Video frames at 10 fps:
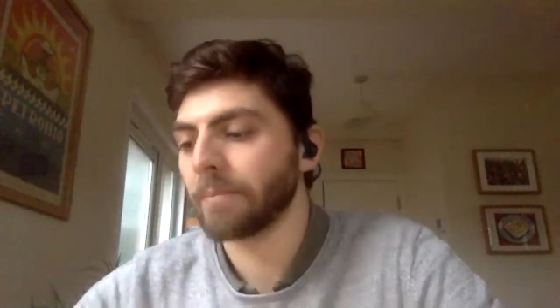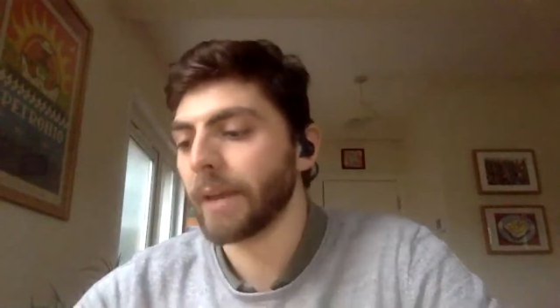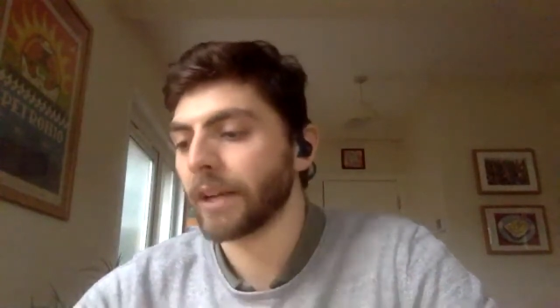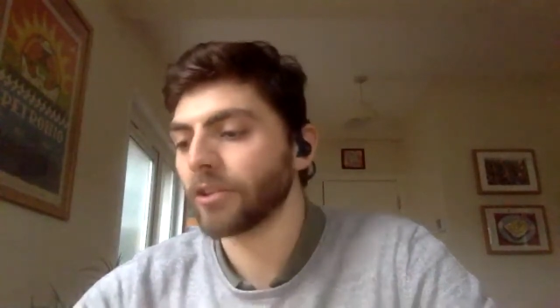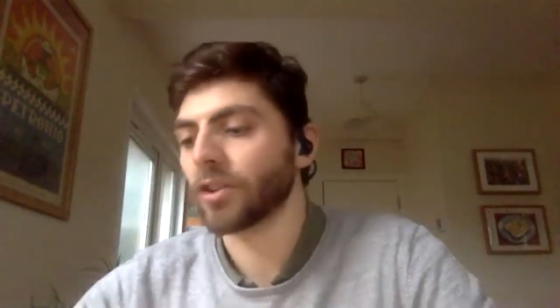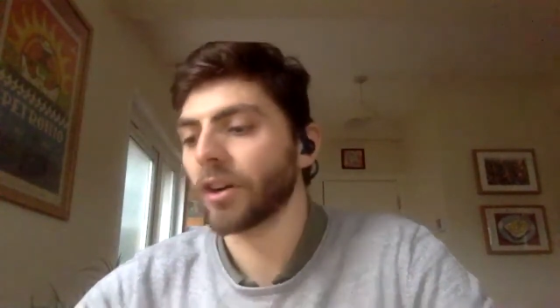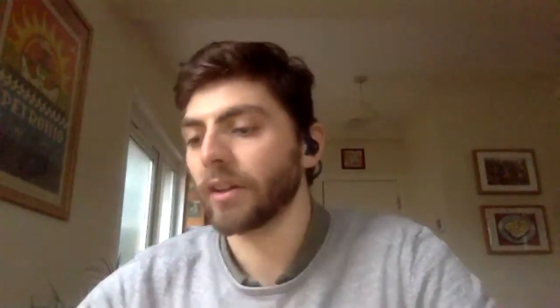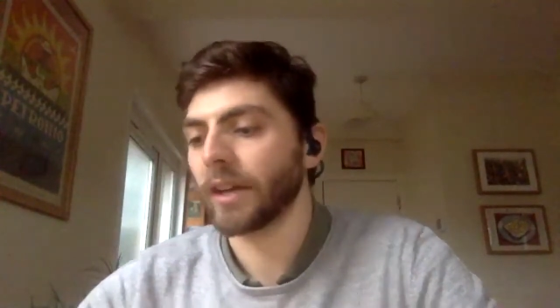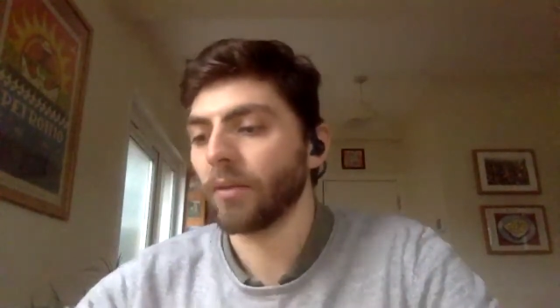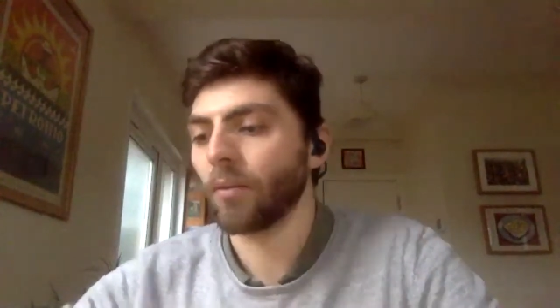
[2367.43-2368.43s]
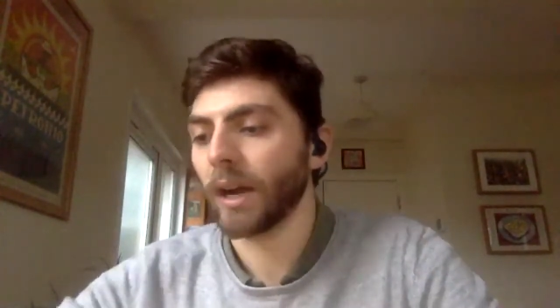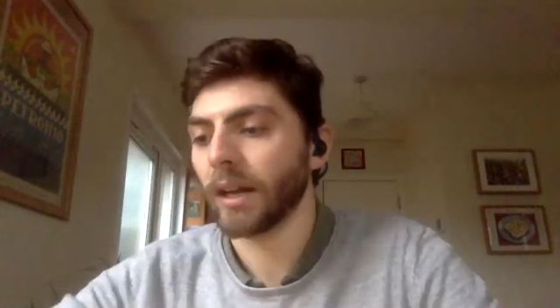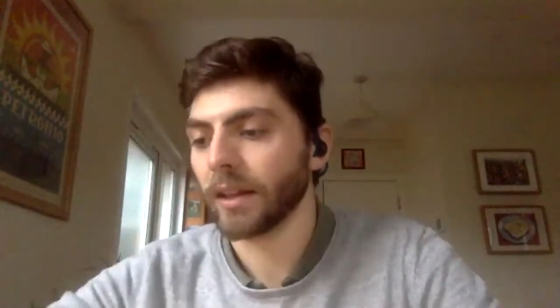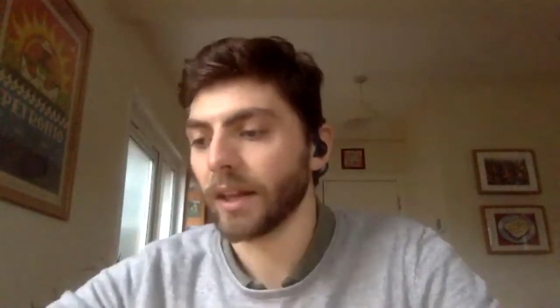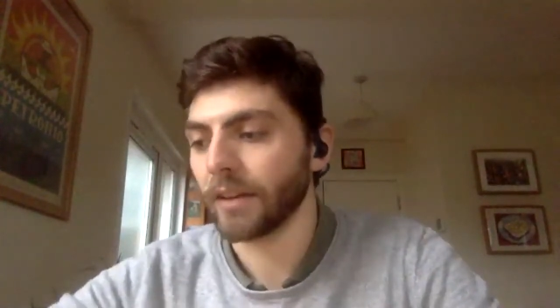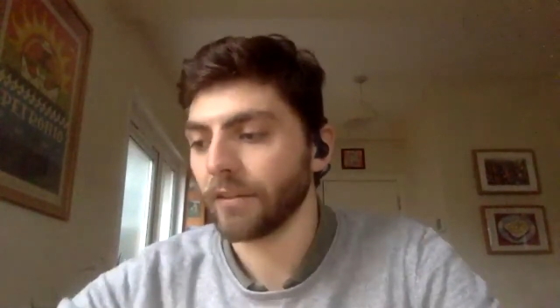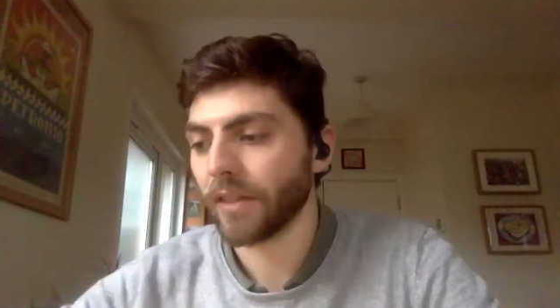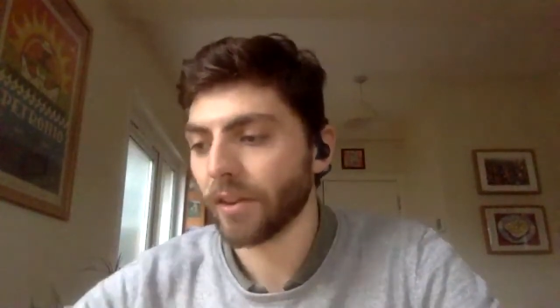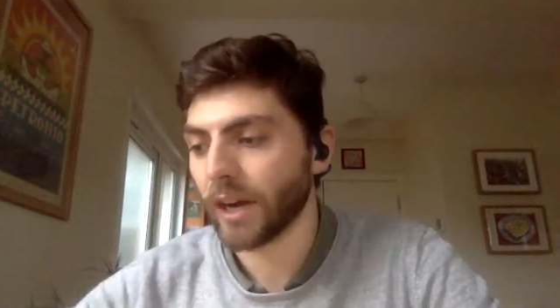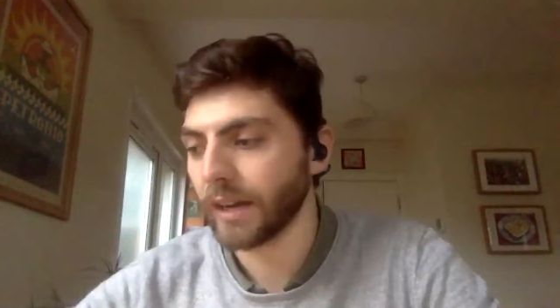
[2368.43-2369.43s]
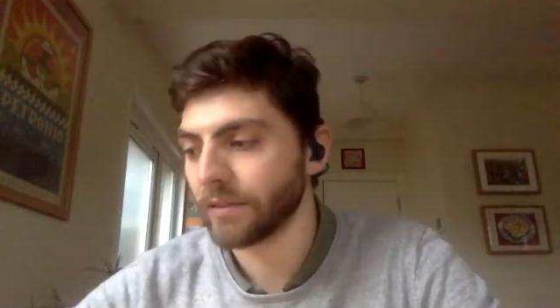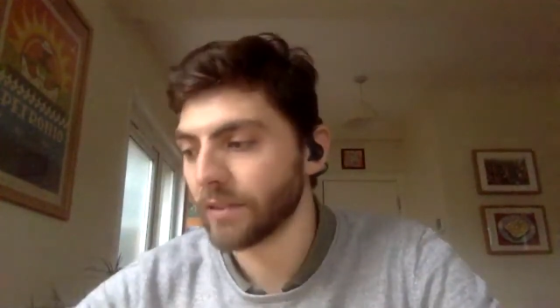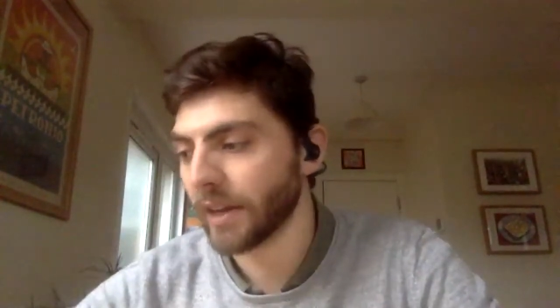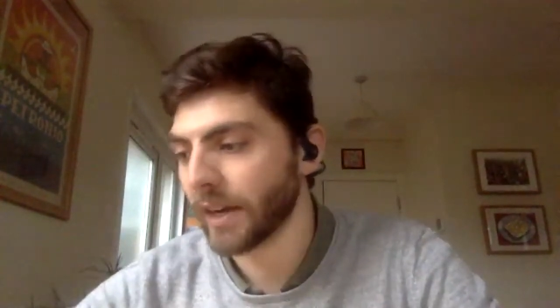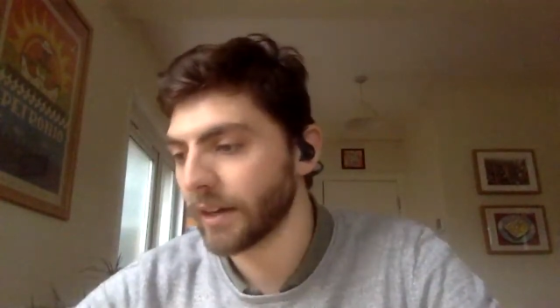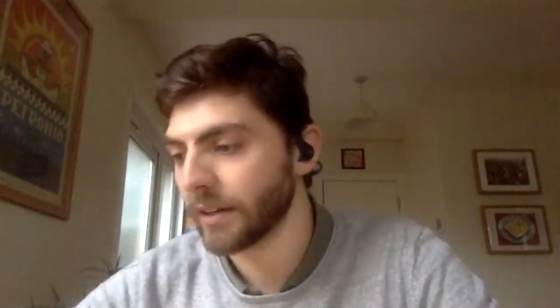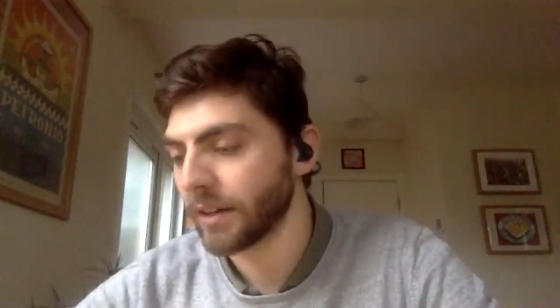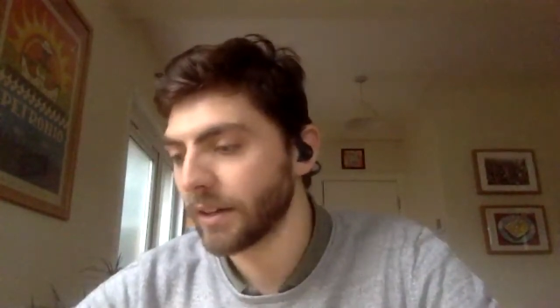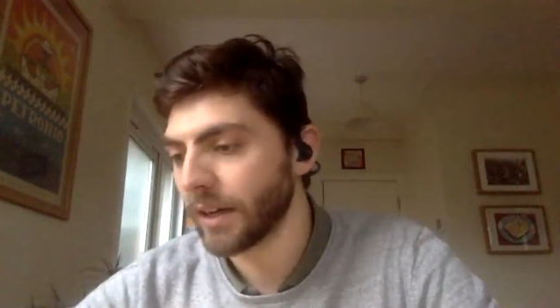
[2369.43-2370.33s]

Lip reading: make sure that wildlife thrives there,